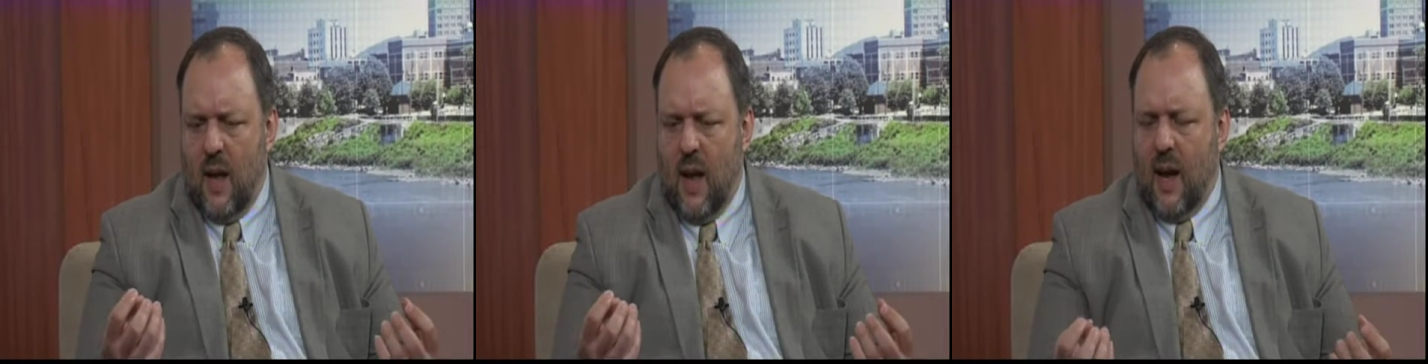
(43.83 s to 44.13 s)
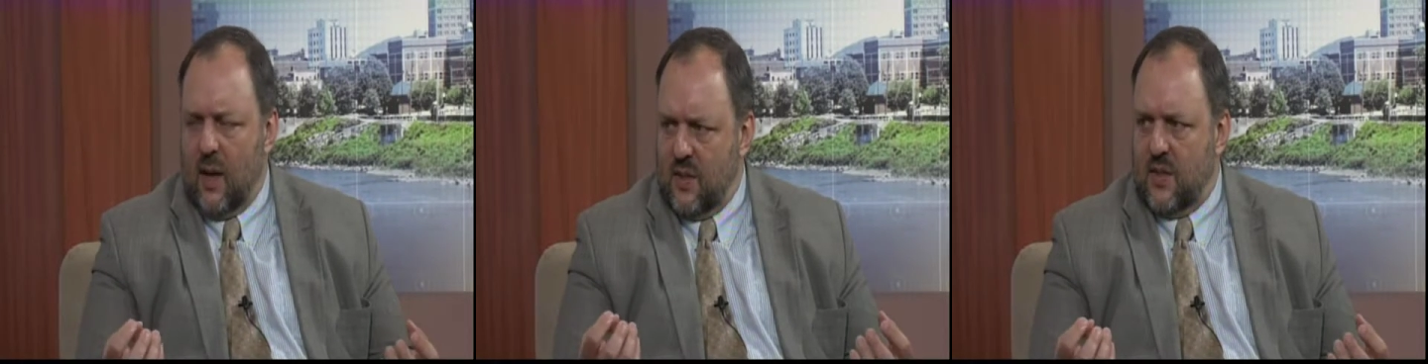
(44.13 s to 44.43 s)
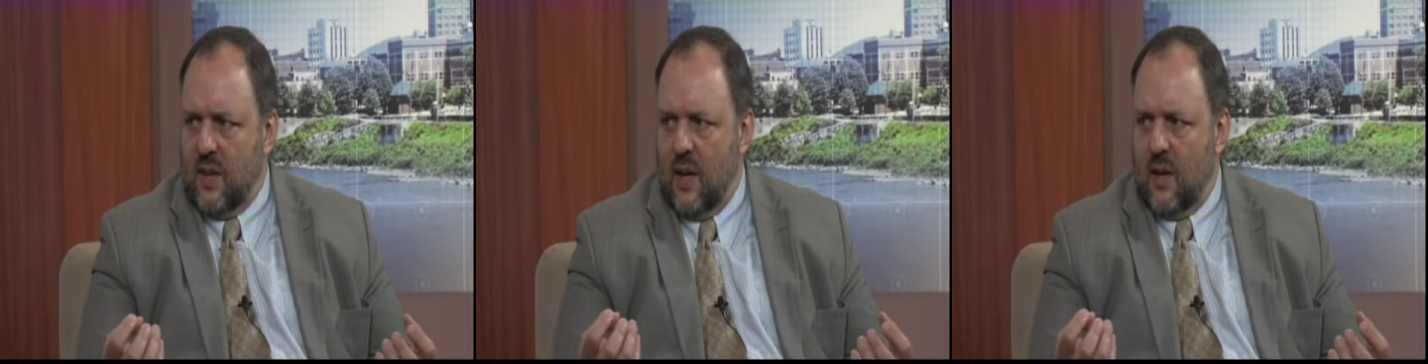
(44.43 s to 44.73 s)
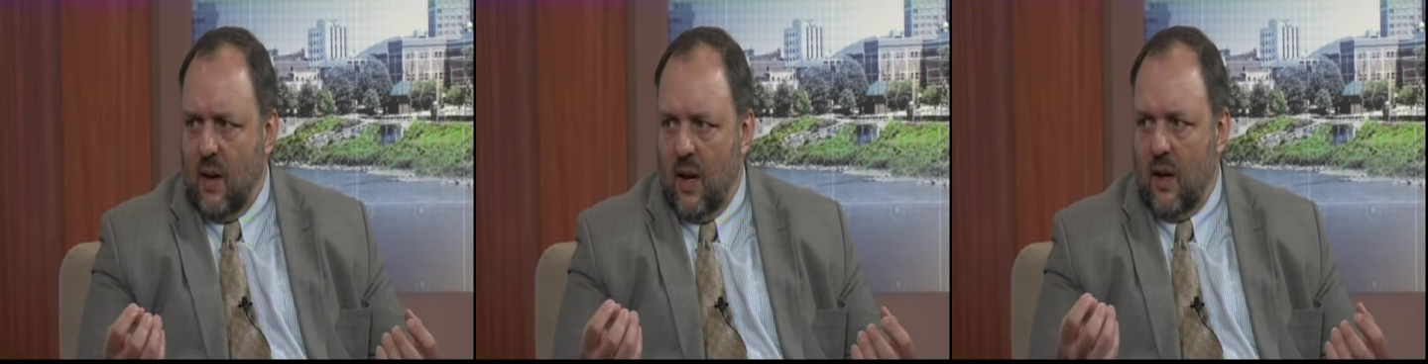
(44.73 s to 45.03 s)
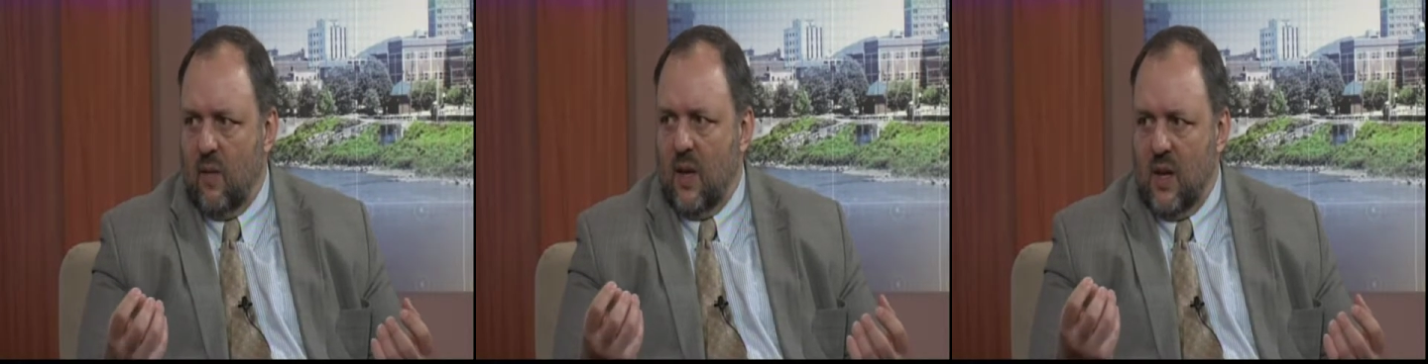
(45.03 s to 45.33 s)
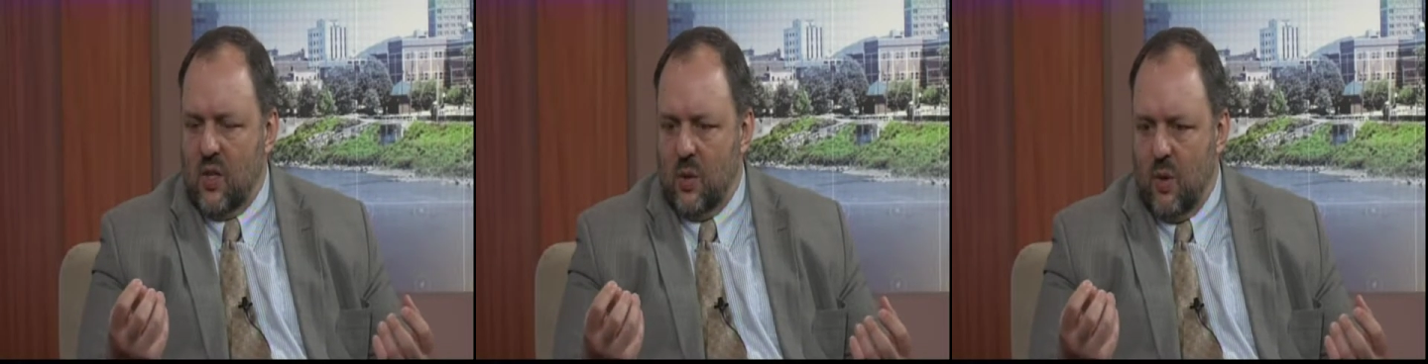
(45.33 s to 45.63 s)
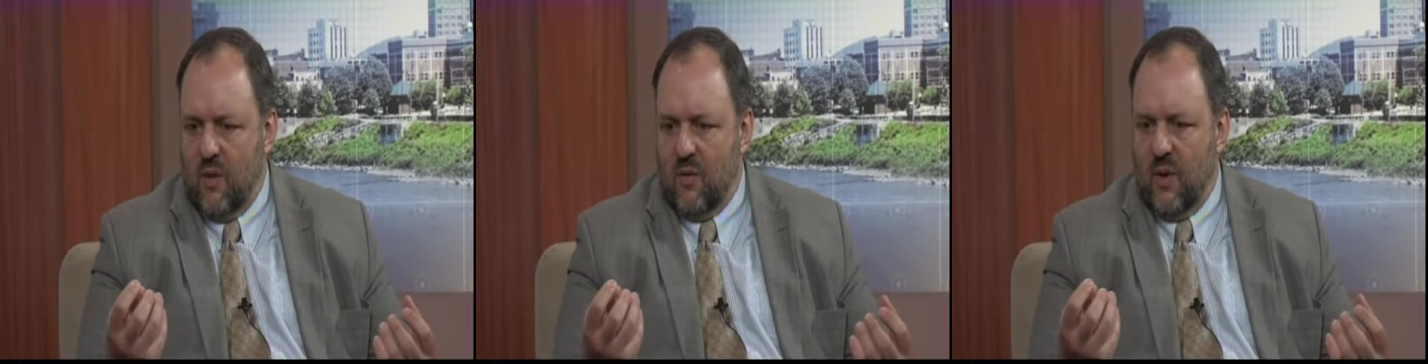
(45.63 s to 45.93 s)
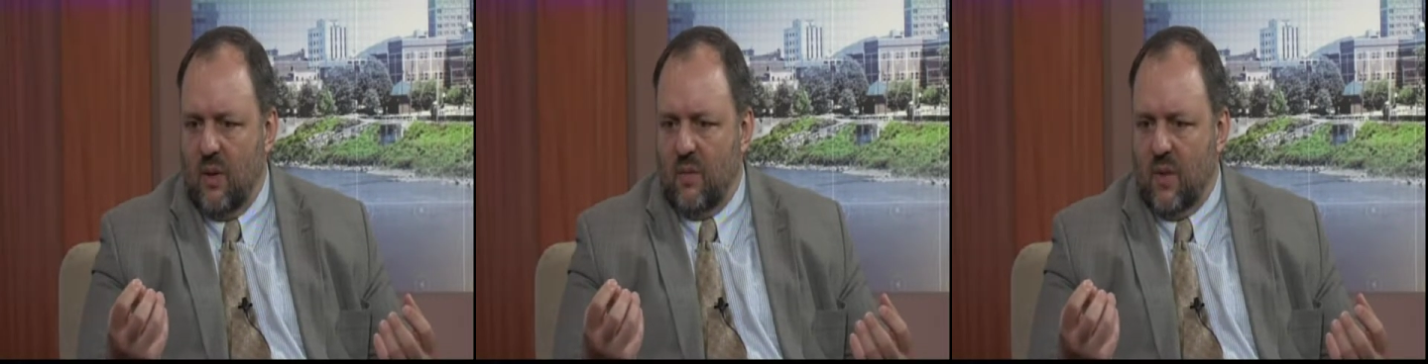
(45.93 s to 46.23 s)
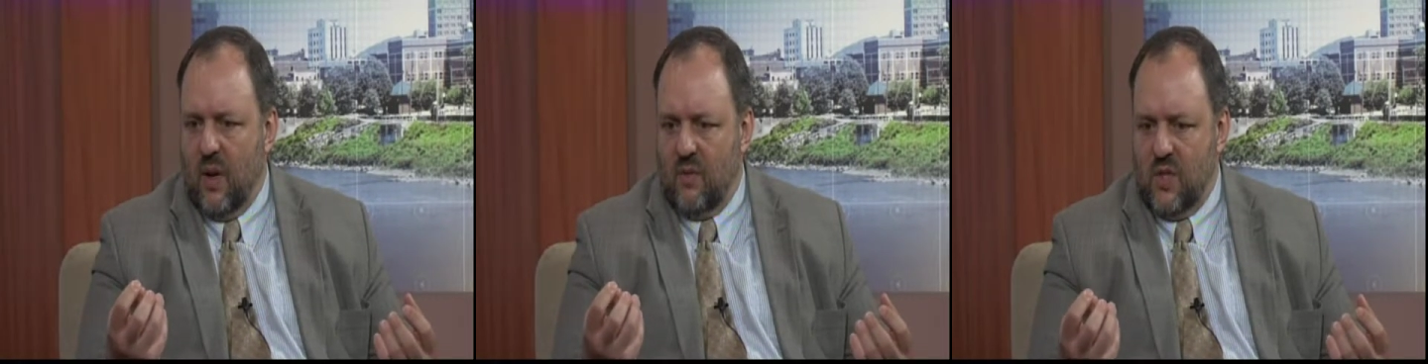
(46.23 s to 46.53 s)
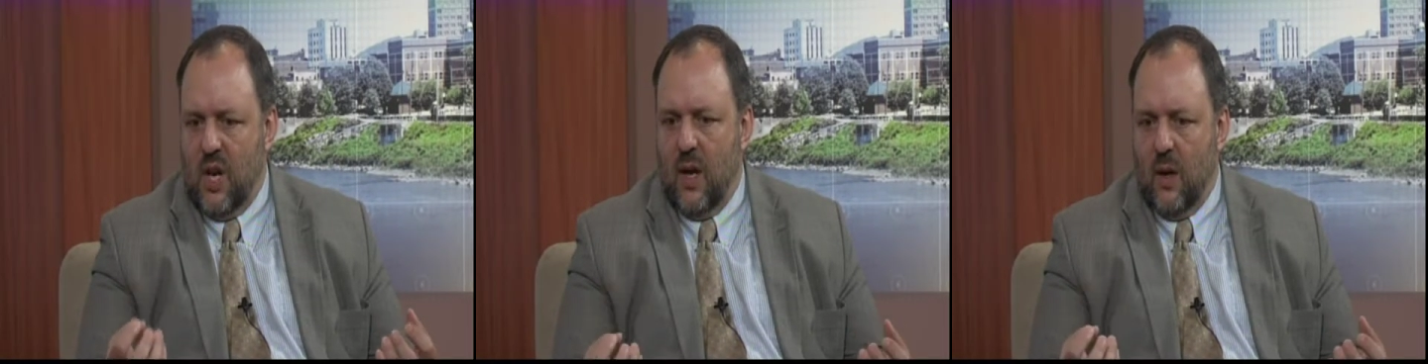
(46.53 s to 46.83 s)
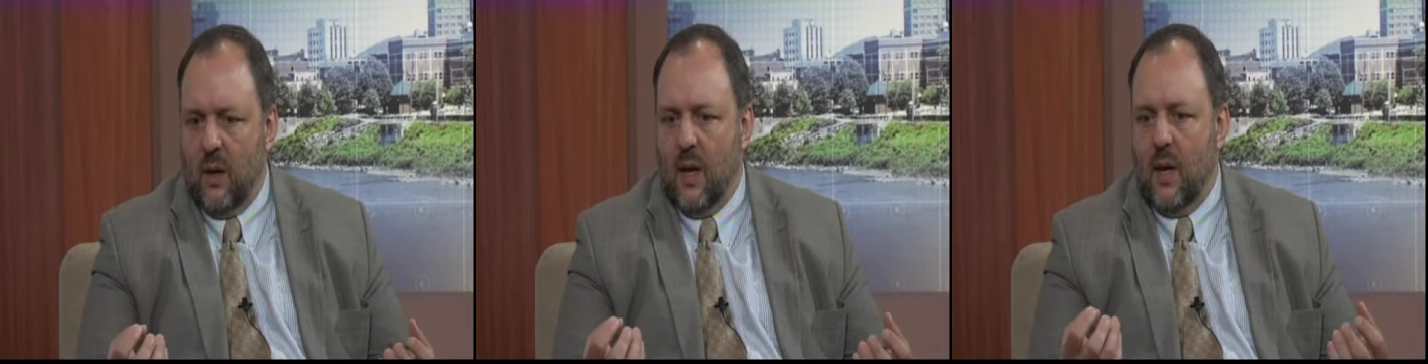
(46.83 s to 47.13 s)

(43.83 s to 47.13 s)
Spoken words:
acts and the issue of jail